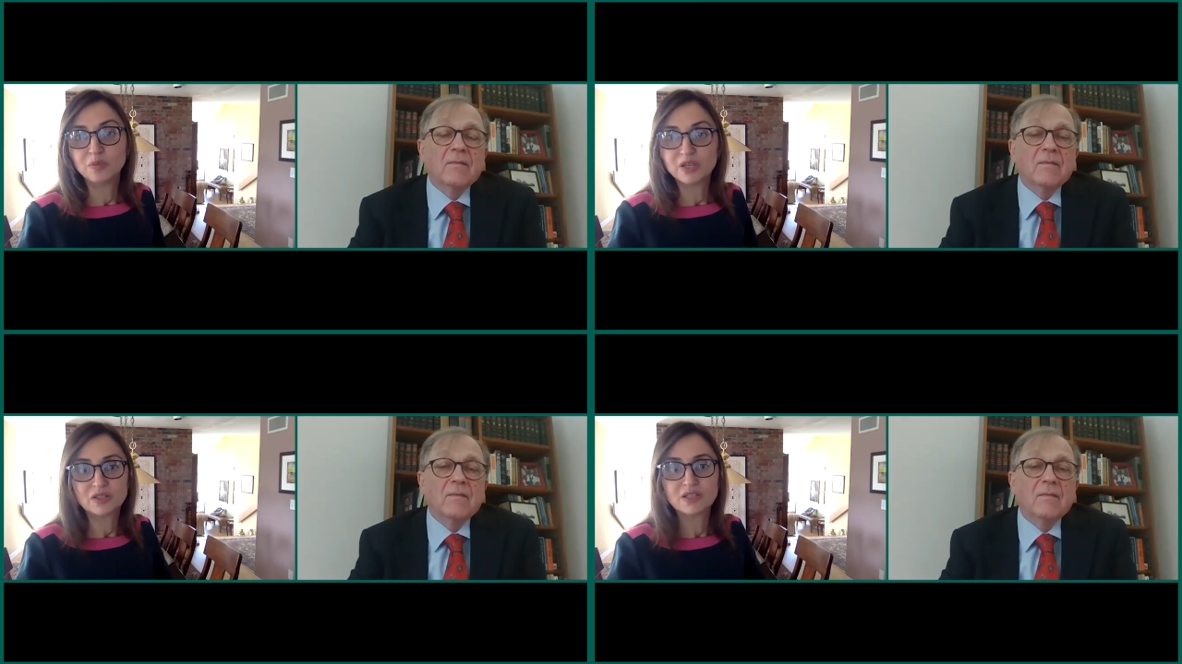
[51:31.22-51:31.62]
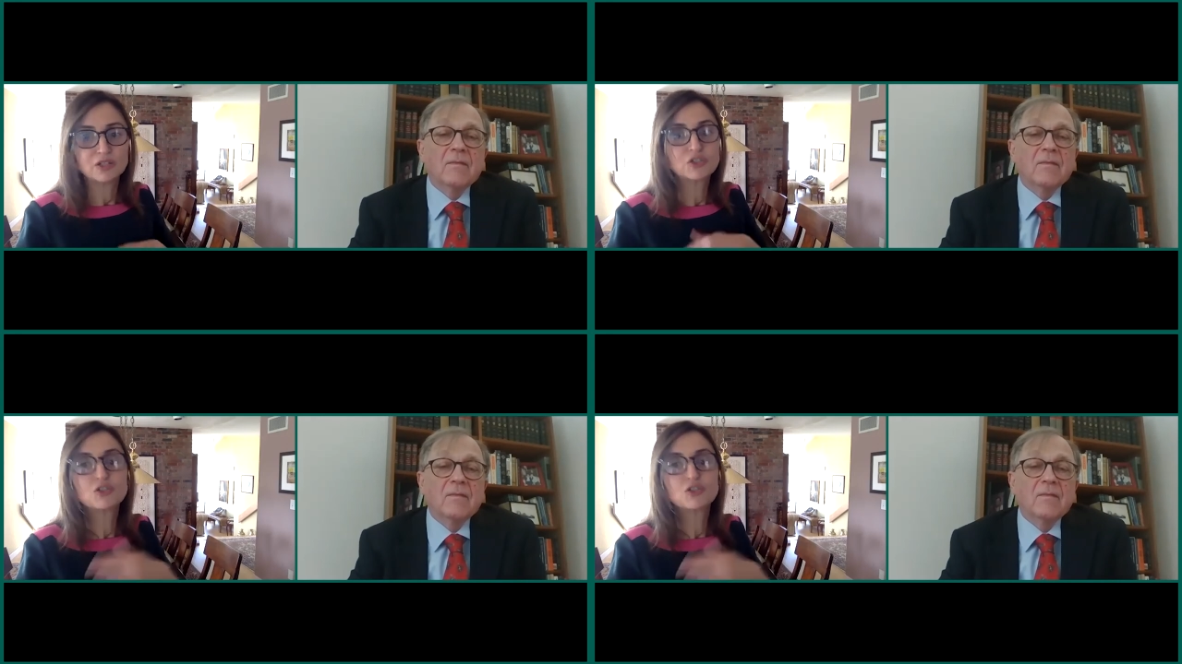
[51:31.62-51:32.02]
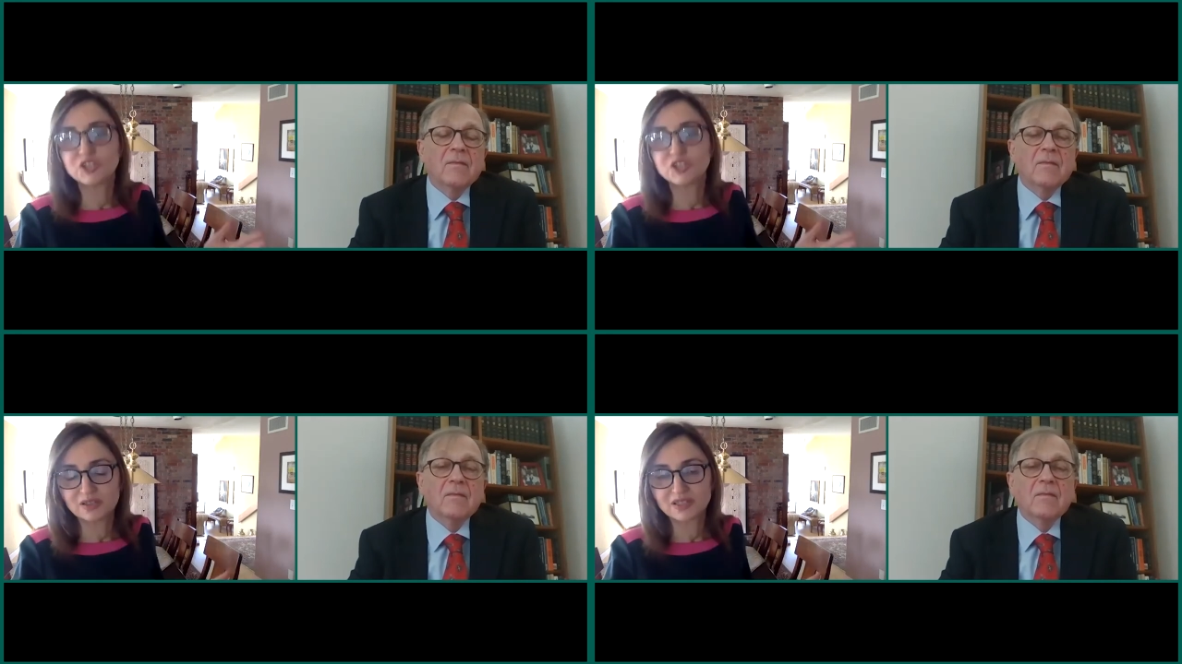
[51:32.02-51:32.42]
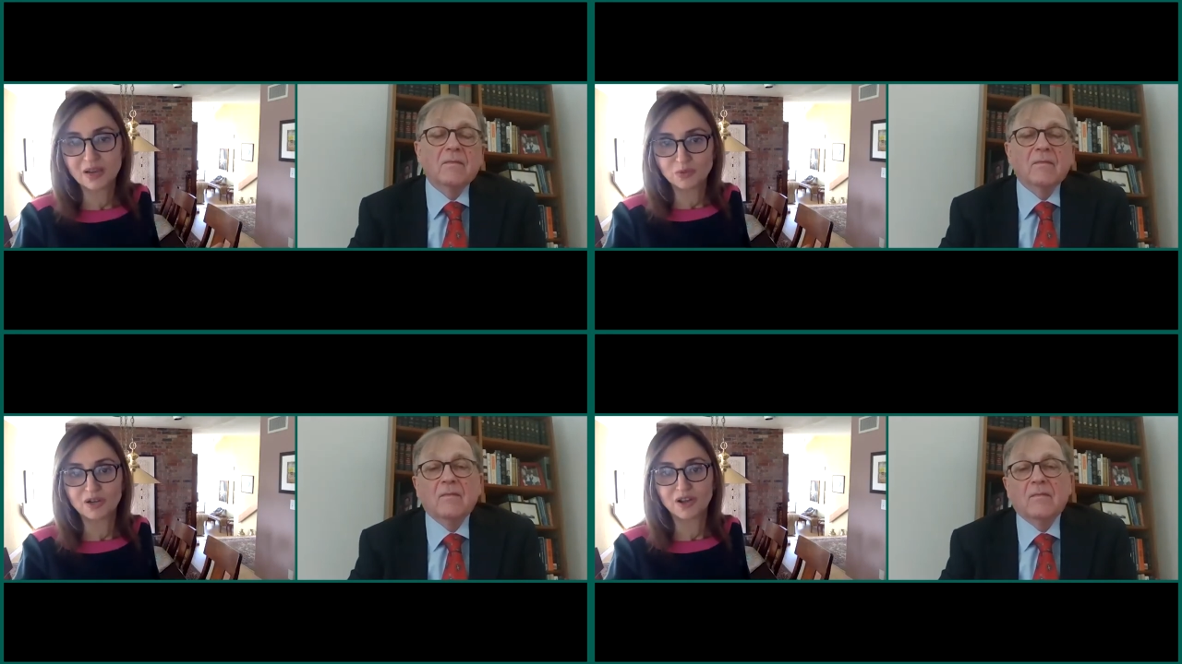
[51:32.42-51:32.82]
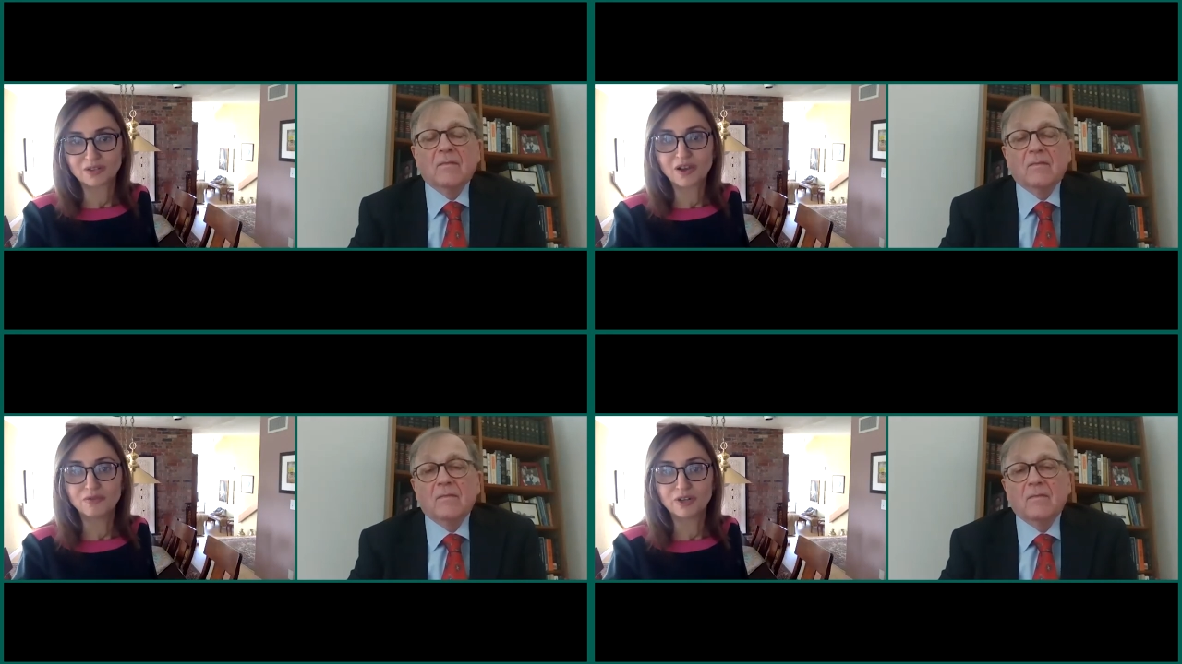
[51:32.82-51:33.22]
Speaker 1: because there is so much else that we're
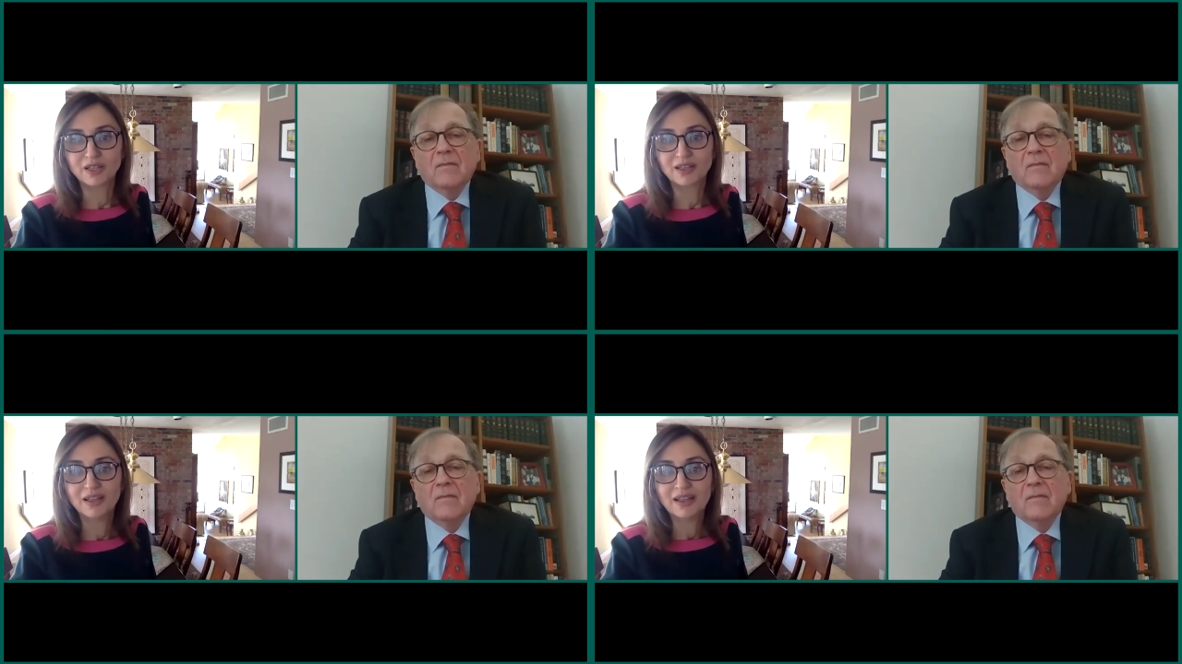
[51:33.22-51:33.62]
not covering.